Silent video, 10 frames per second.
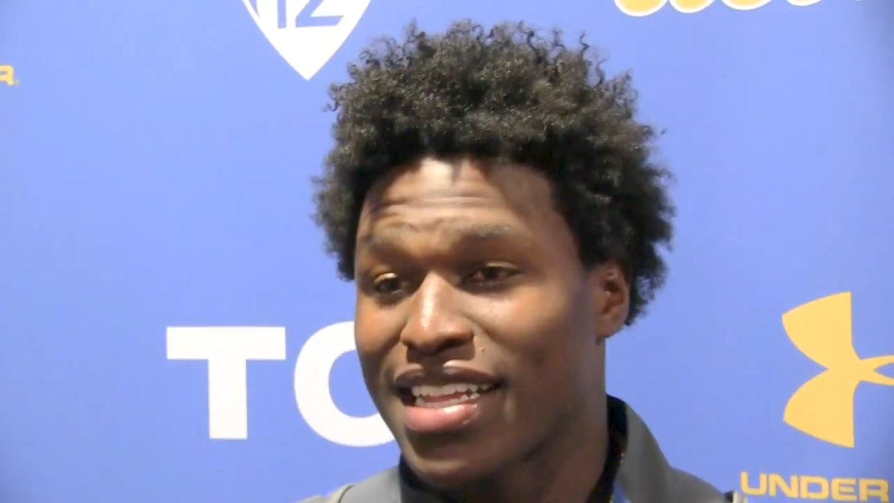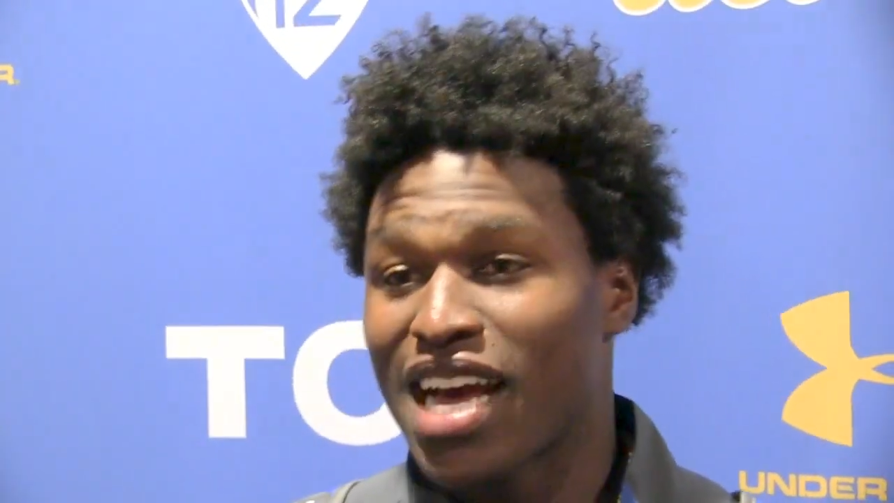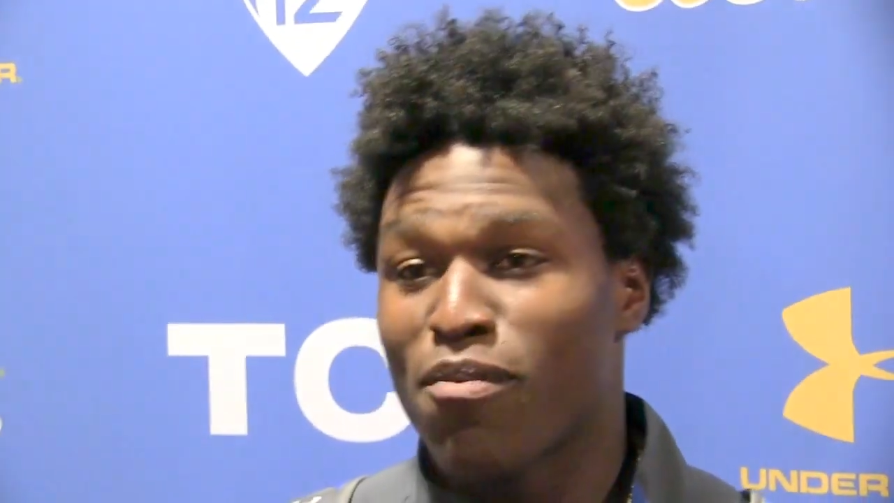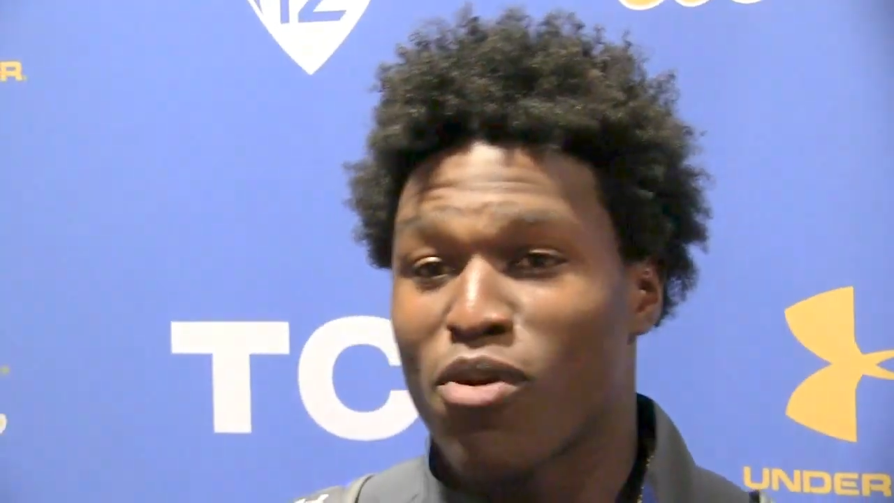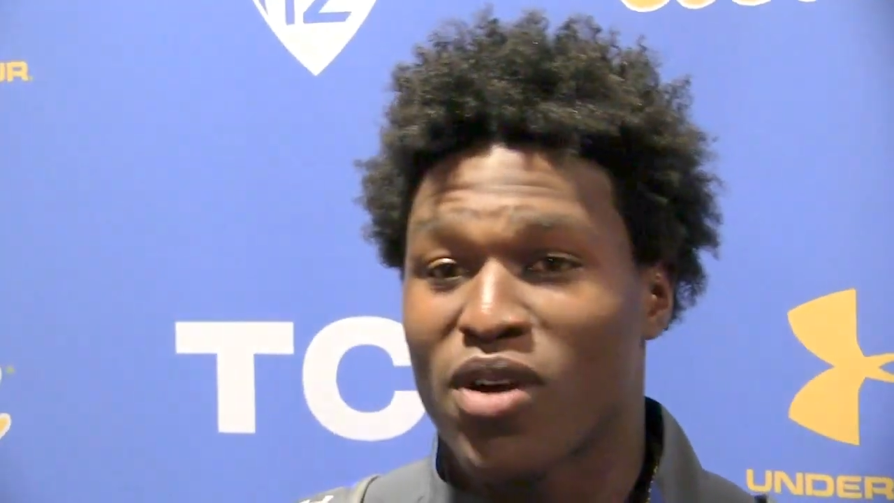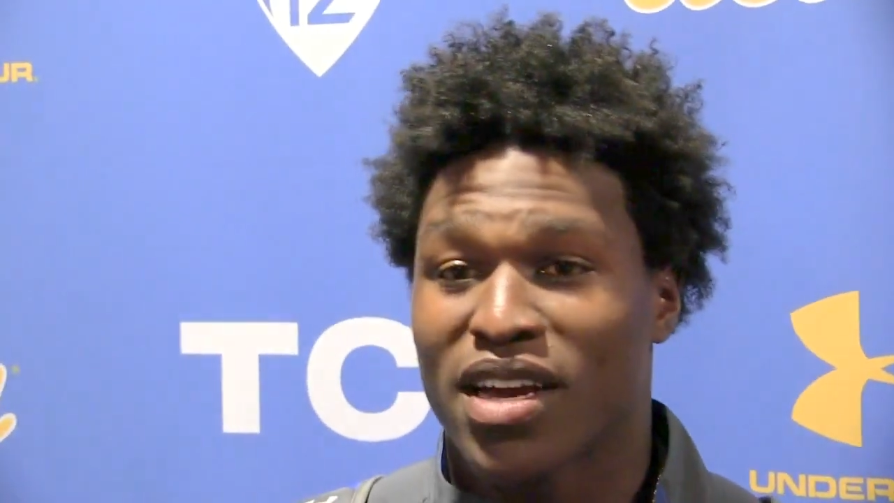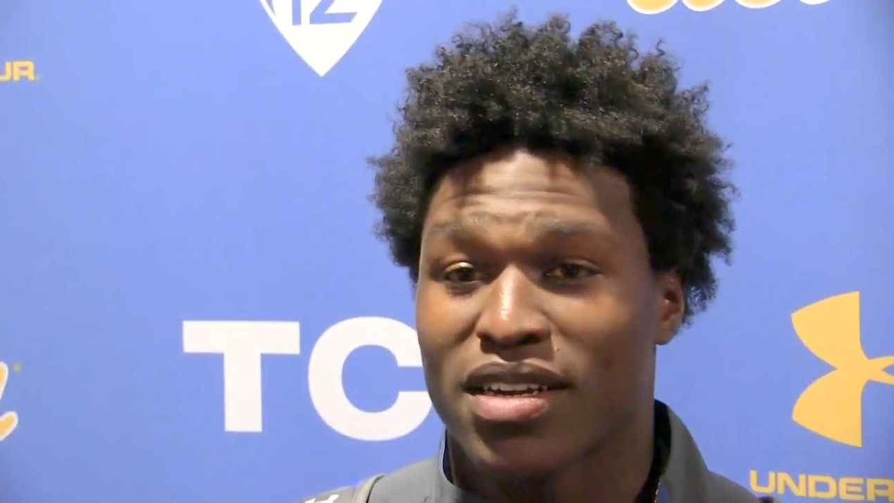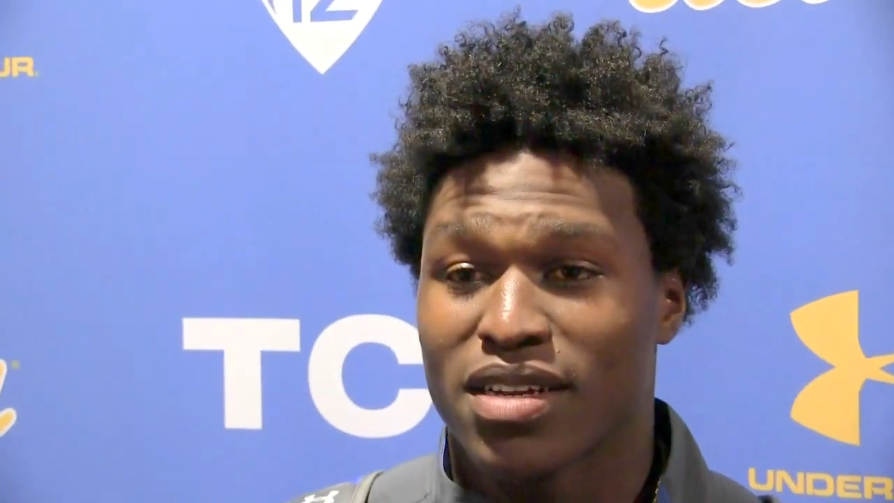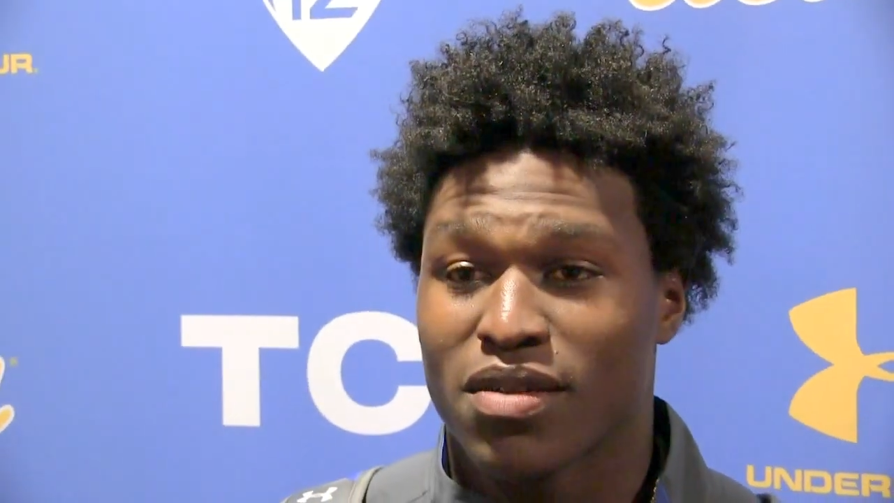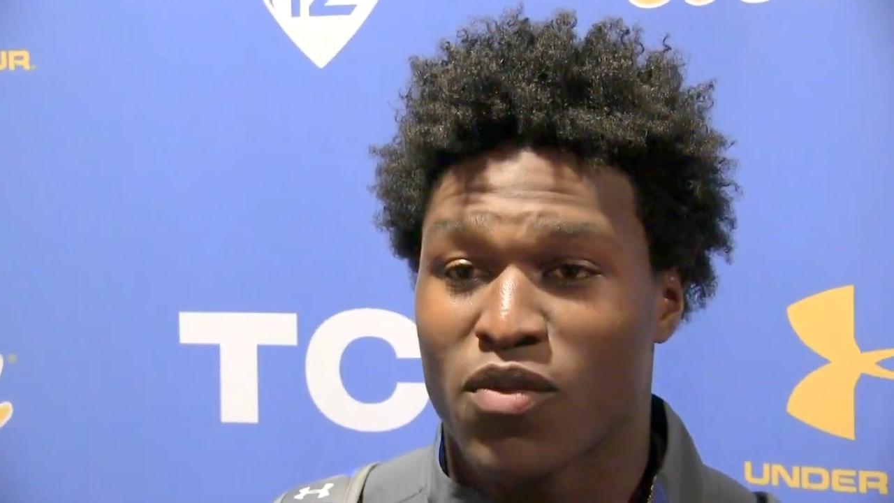At that point,
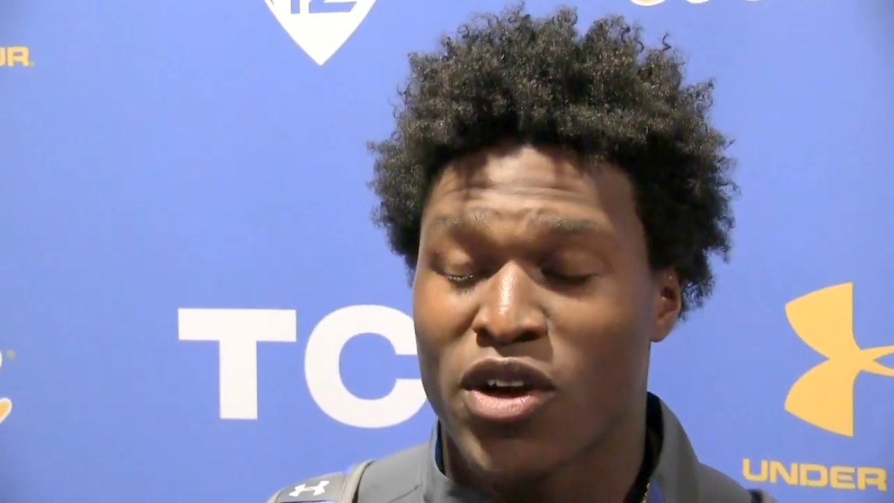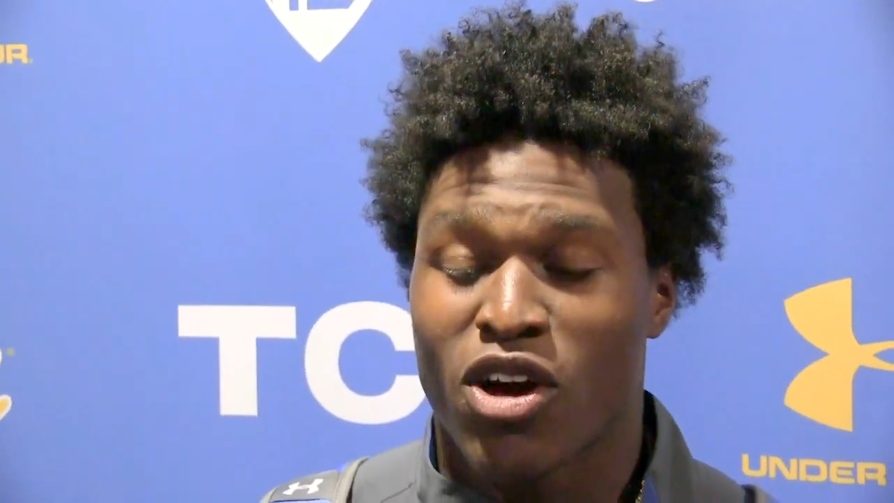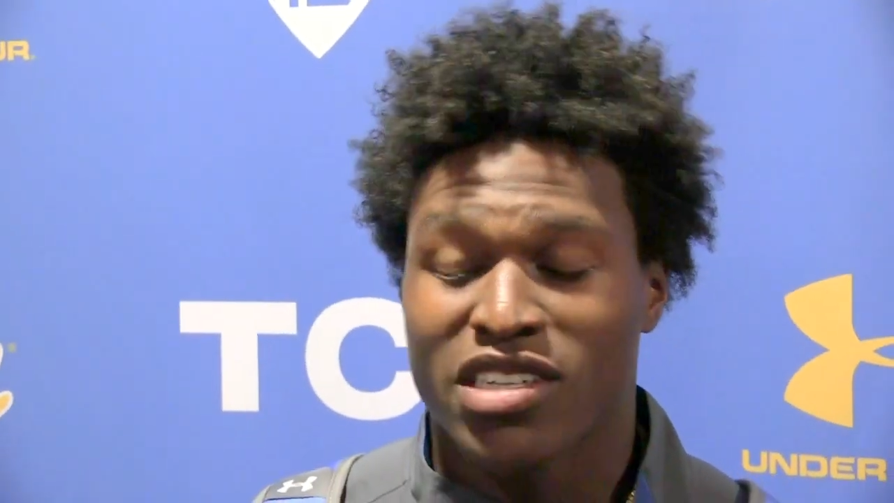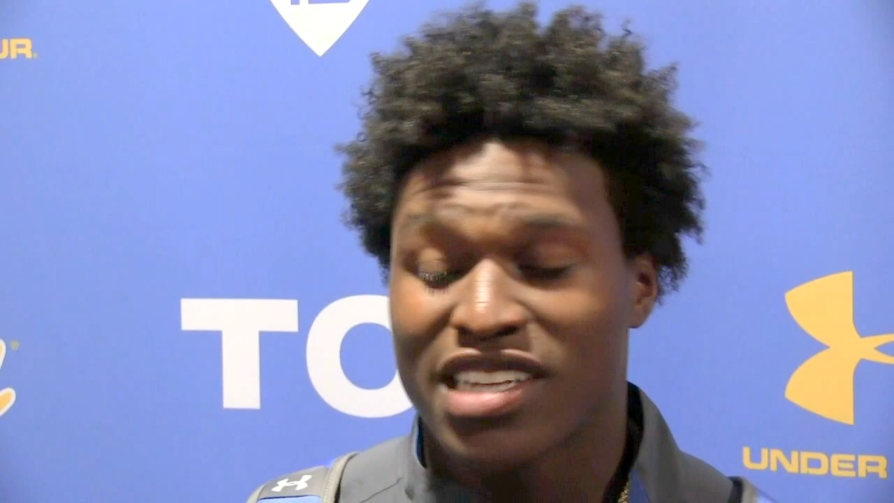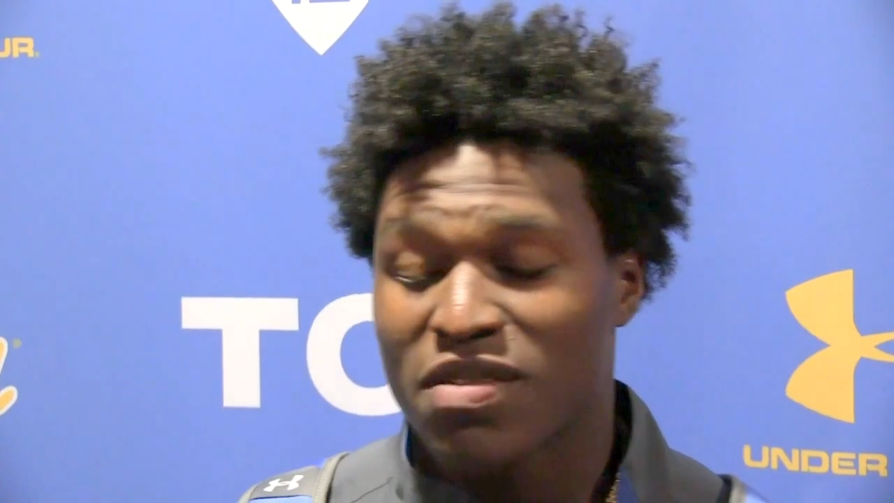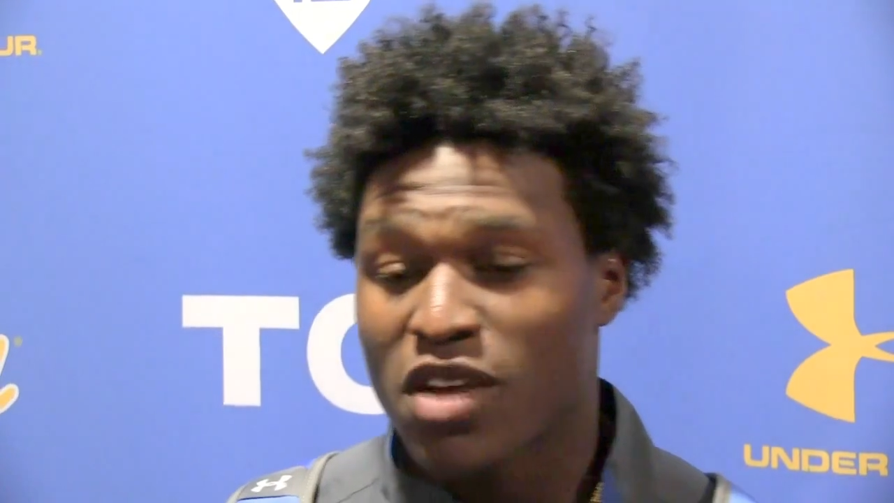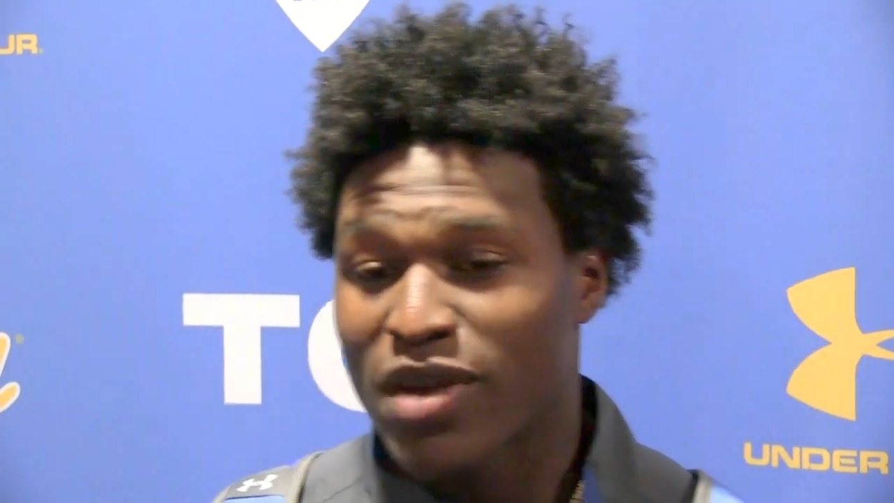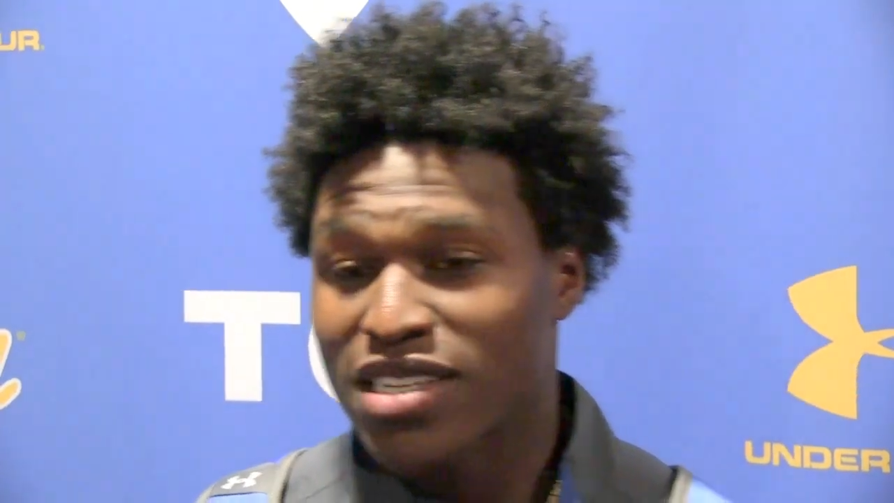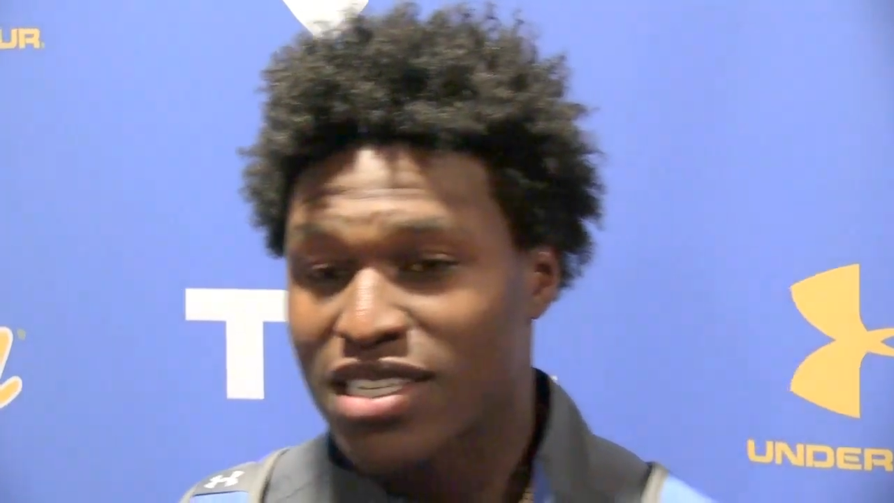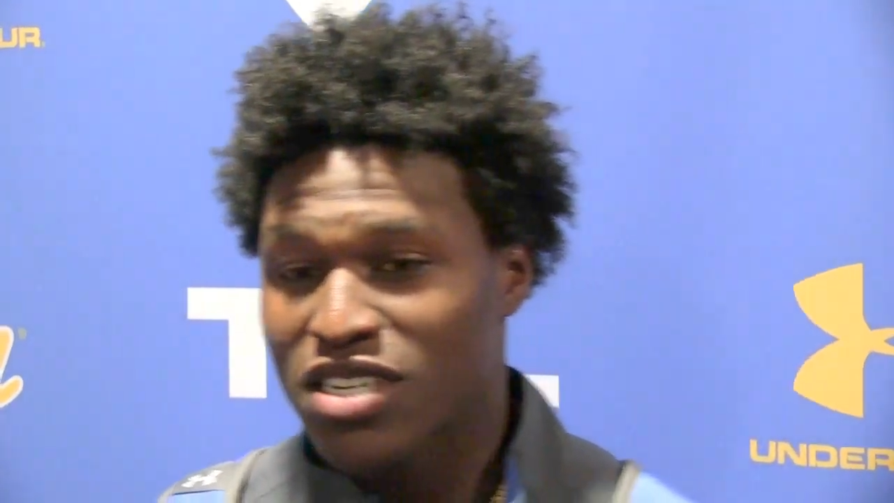we all stepped up
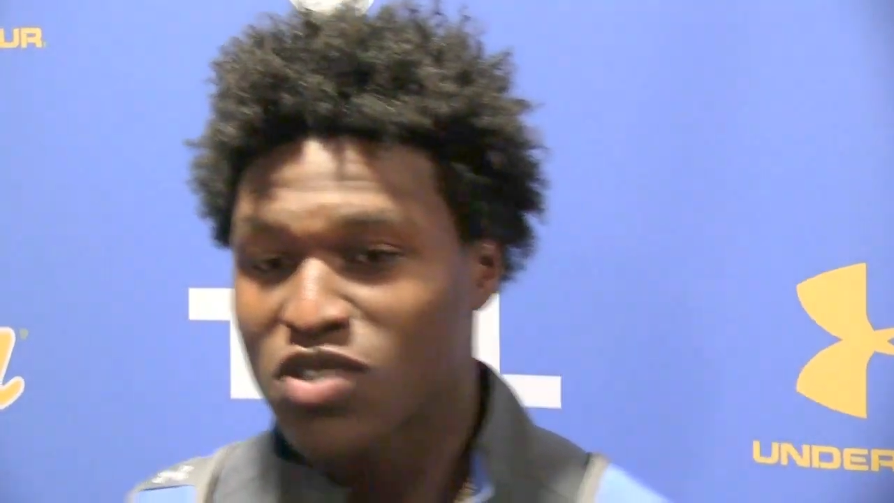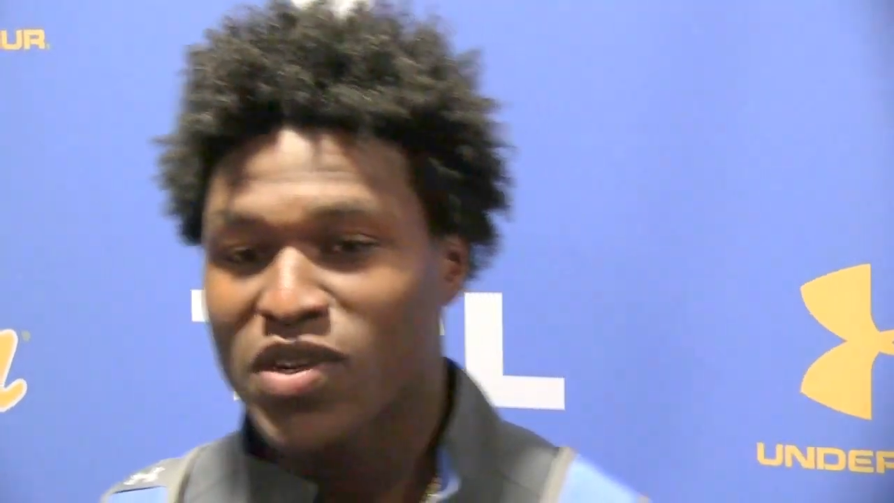as leaders.